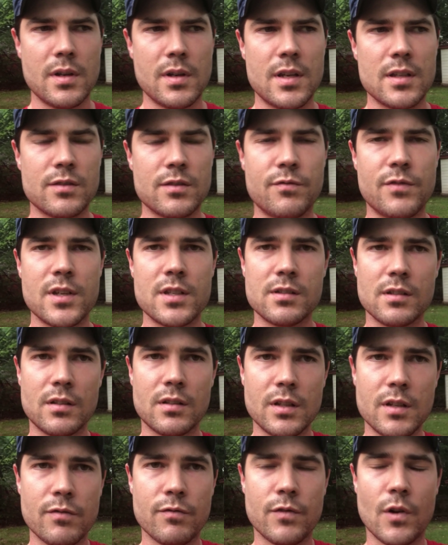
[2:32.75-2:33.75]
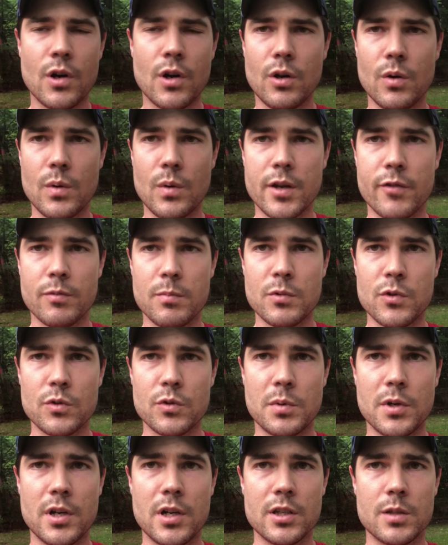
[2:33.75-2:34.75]
as physically far away from you as
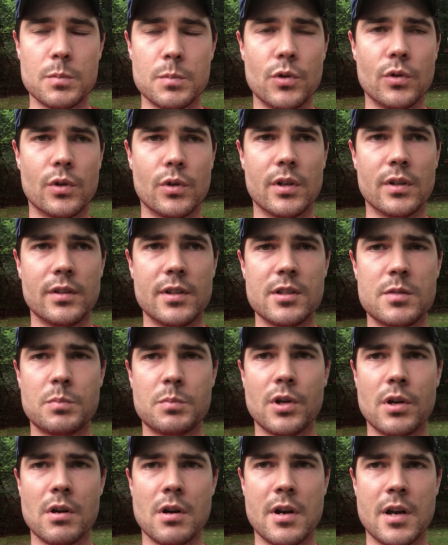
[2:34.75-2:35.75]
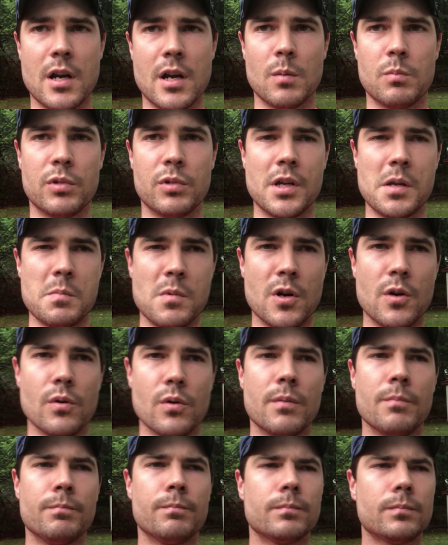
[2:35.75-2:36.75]
possible, or at least put it on airplane mode.
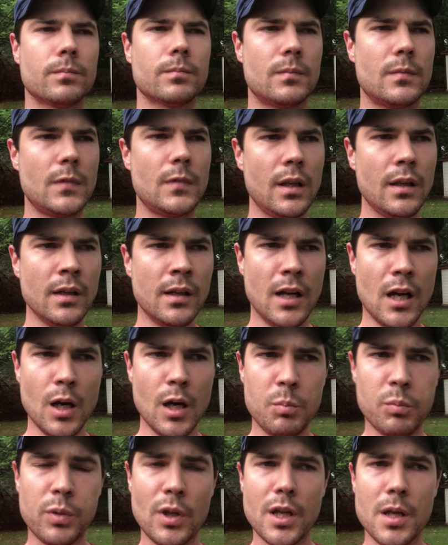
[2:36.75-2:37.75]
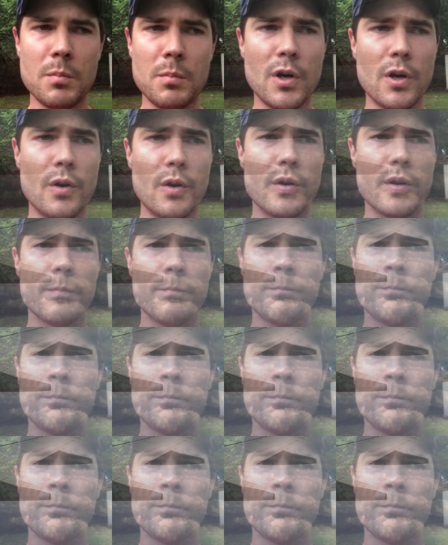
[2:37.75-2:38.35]
Airplane mode